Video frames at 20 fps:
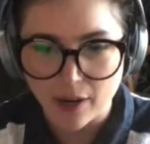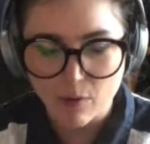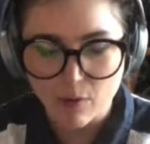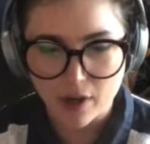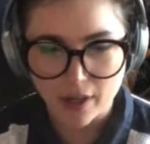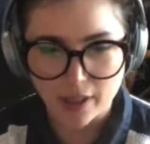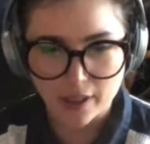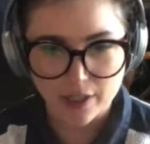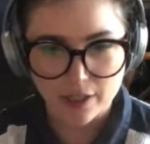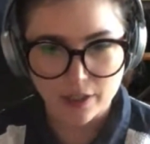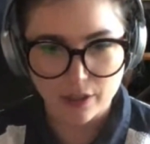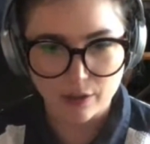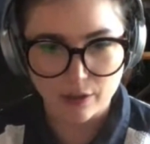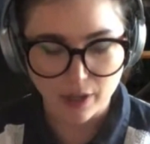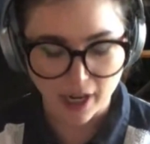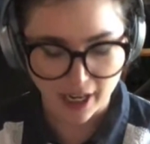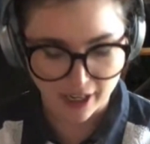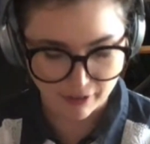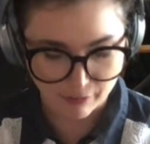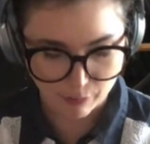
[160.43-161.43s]
wanted to
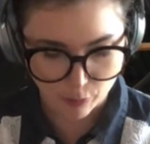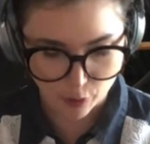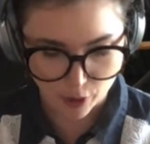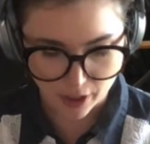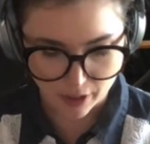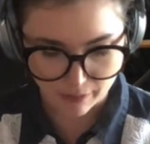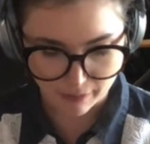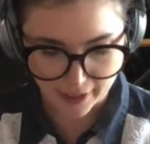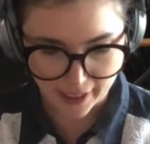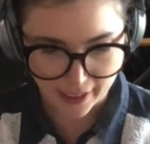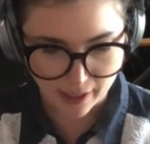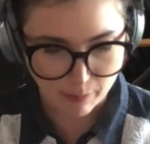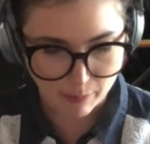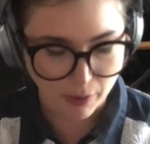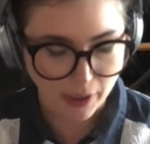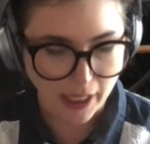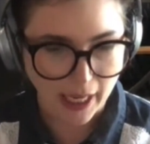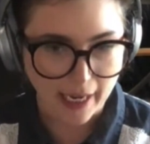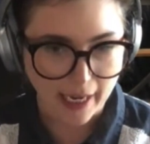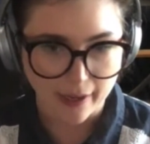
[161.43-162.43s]
do kind of more of a
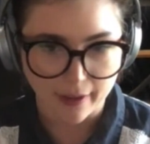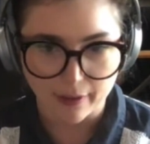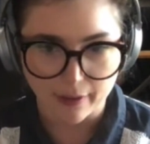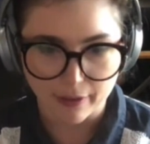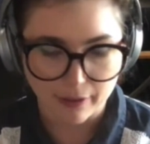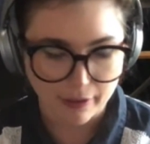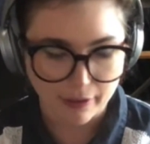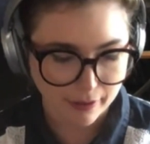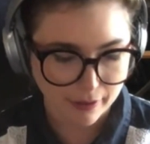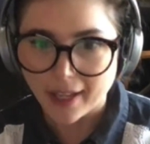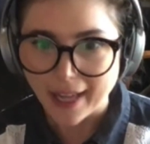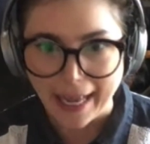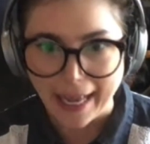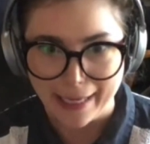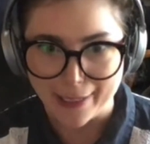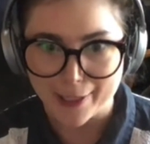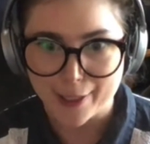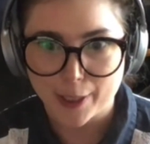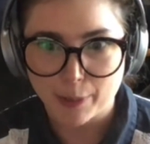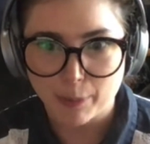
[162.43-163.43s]

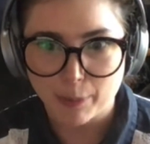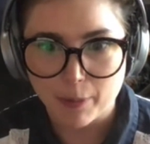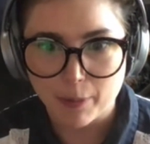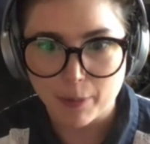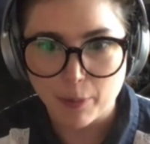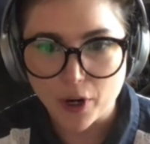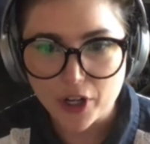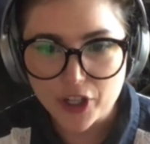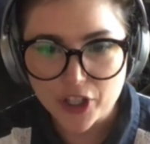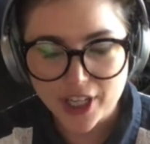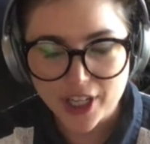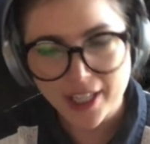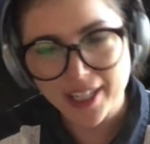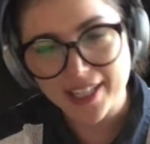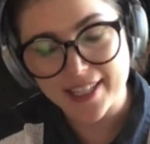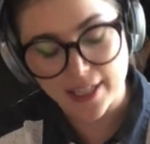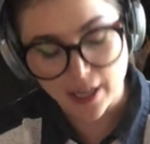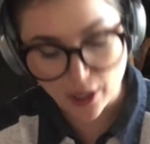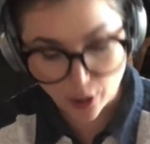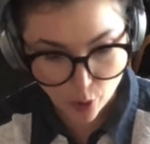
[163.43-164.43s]
Blythe-esque proportion. It's not